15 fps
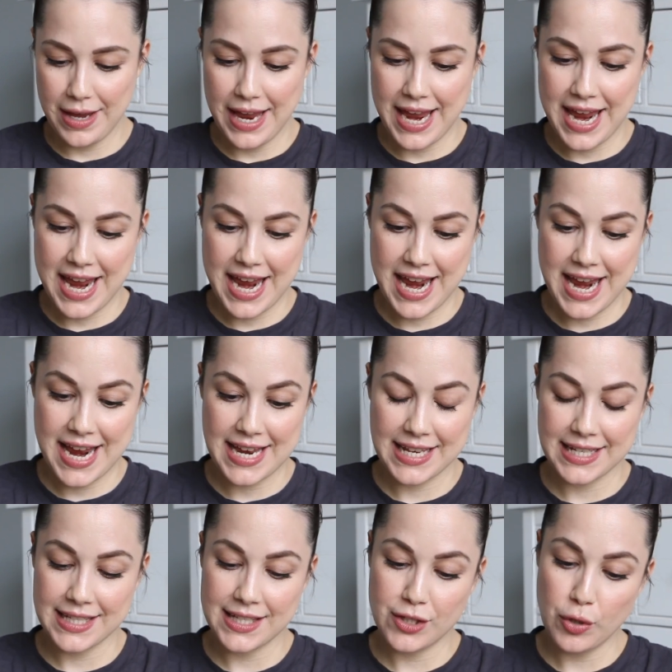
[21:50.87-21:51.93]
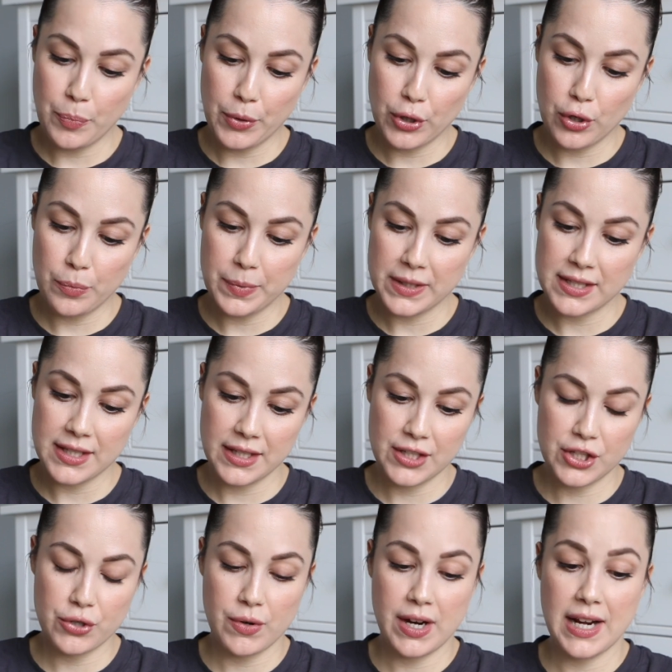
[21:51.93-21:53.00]
A Supergoop
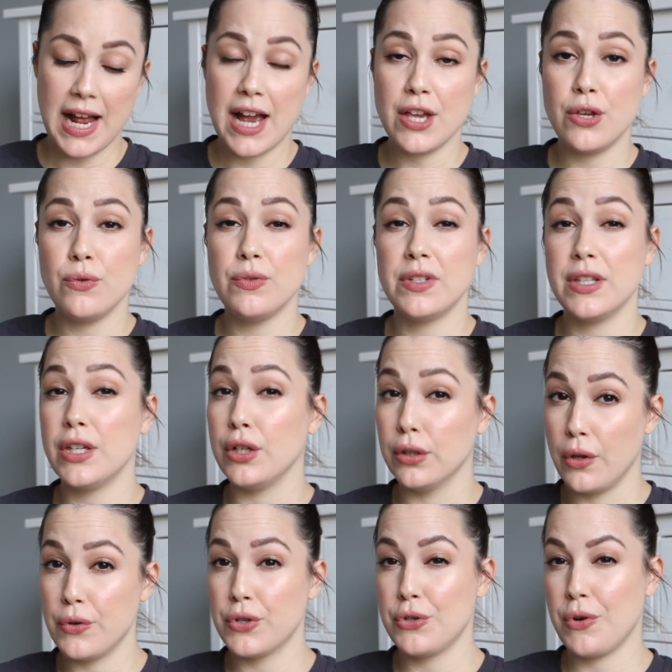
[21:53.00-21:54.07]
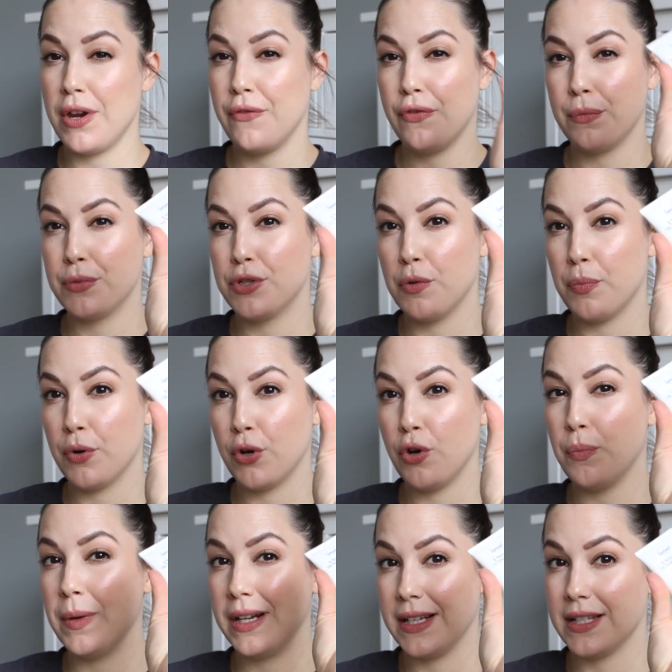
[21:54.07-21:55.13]
sunscreen. I use the glow screen from
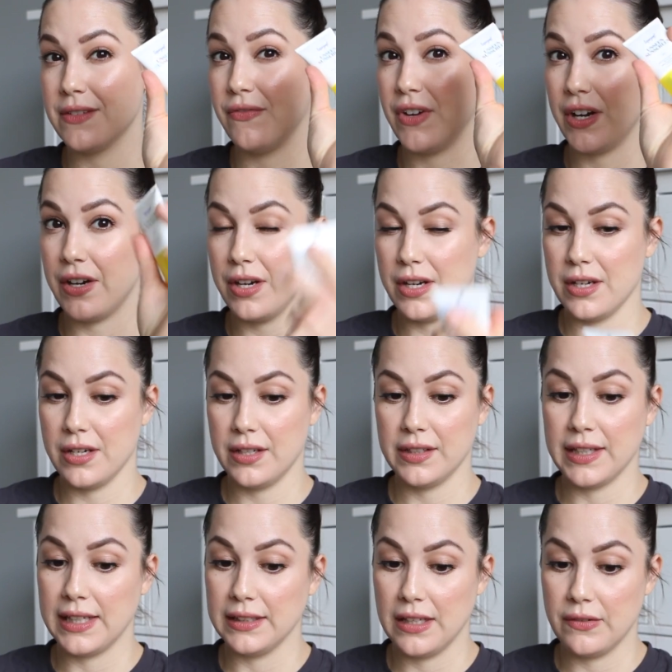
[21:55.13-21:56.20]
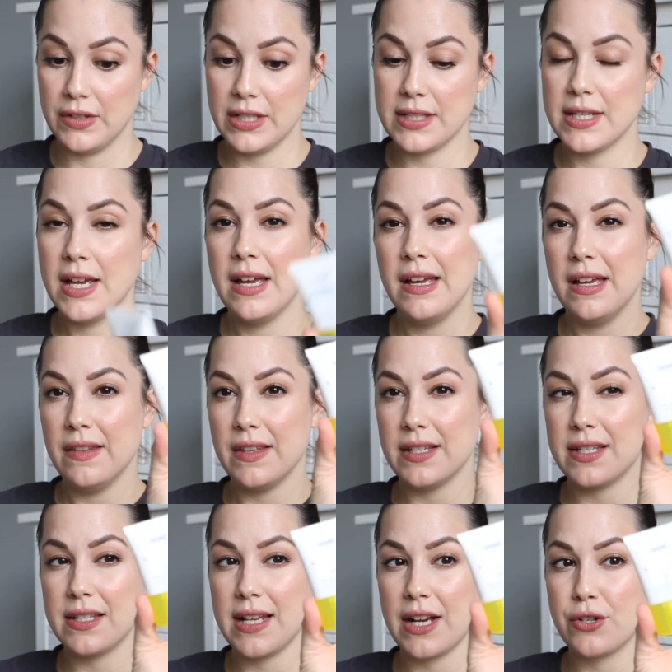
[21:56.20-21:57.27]
Supergoop and it's very good and I love it.
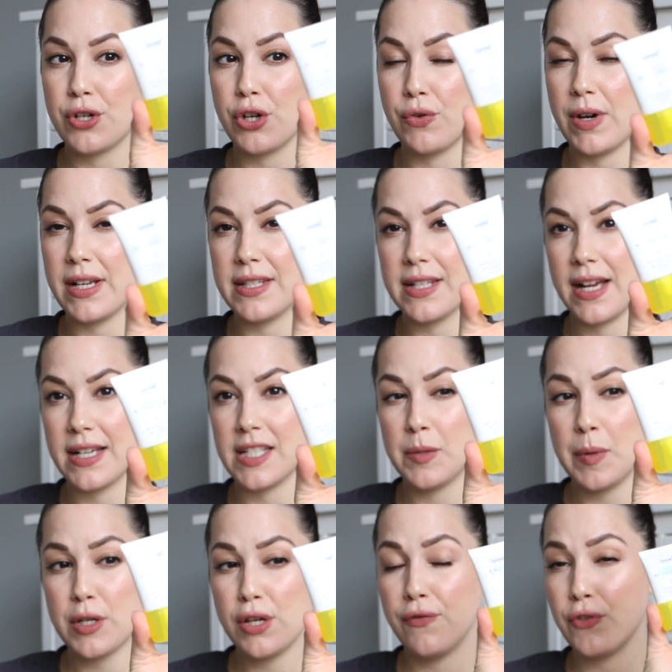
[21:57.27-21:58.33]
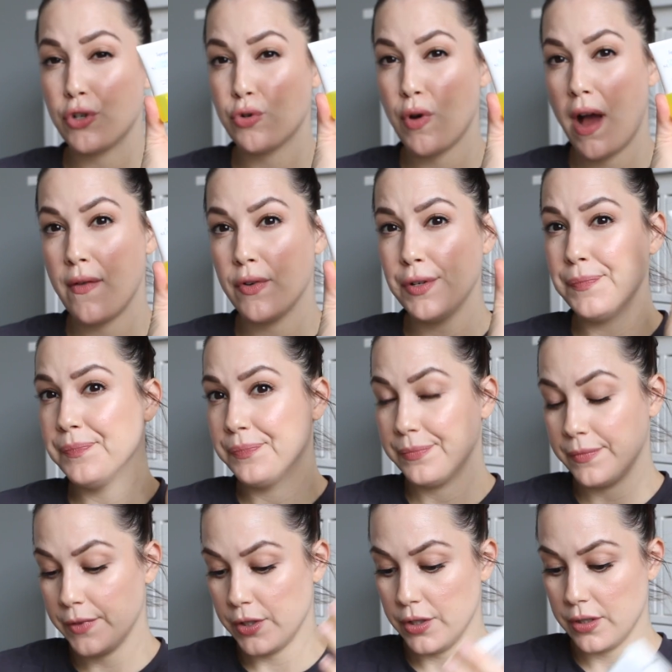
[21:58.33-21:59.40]
This is actually a great size, especially for travel.
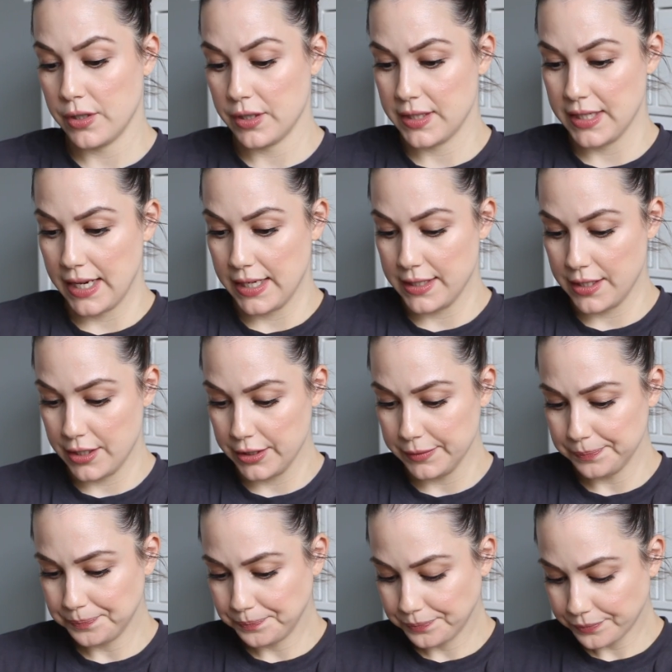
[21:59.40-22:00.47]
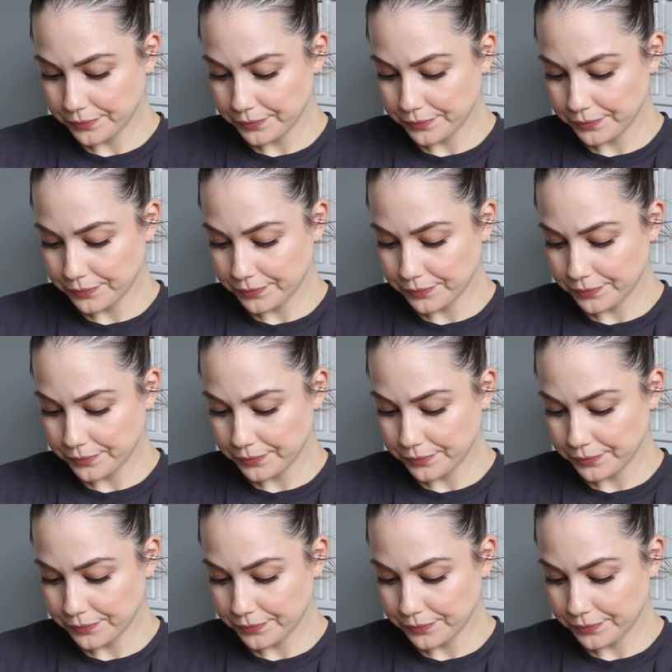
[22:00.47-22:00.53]
Good size here.